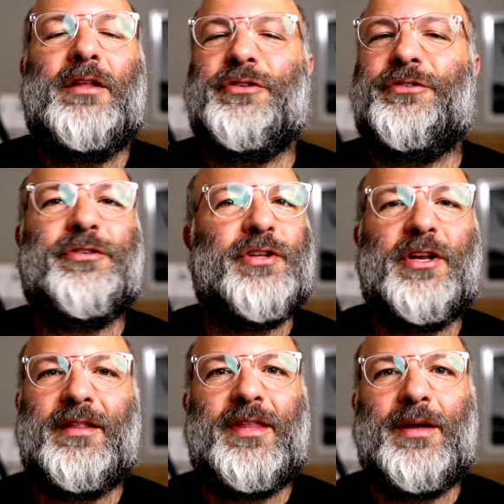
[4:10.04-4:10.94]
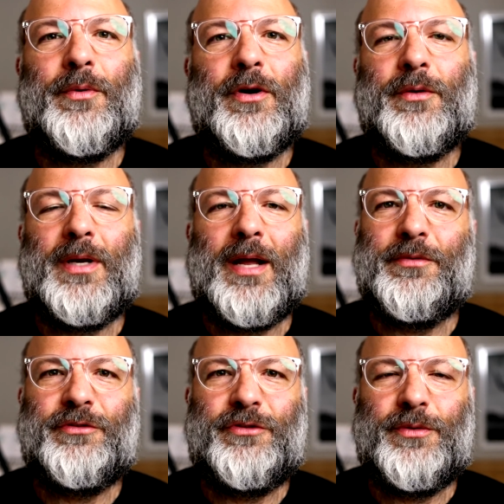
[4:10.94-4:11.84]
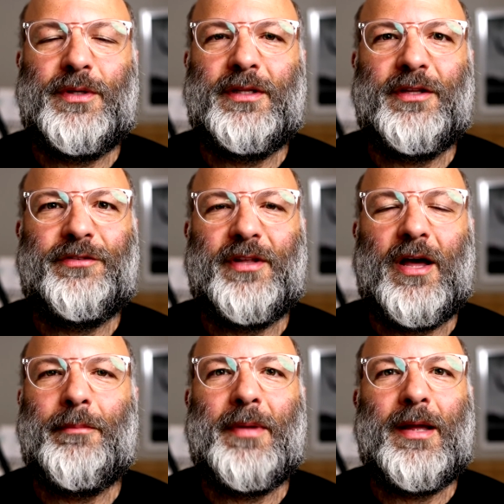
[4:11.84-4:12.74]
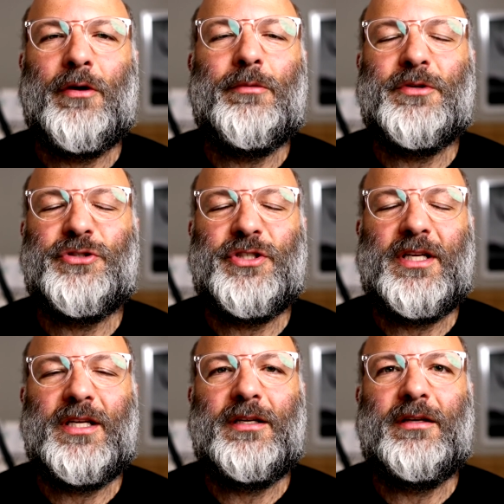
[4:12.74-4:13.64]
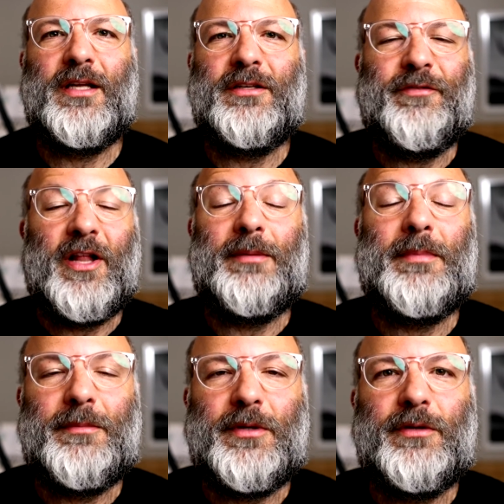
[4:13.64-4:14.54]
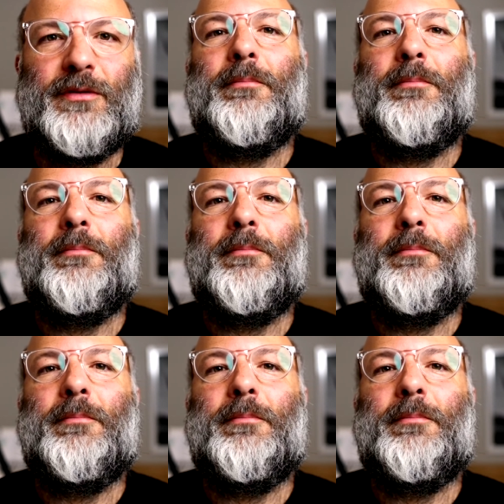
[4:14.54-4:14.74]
just as good as they were when I was doing this on my own machine in development mode.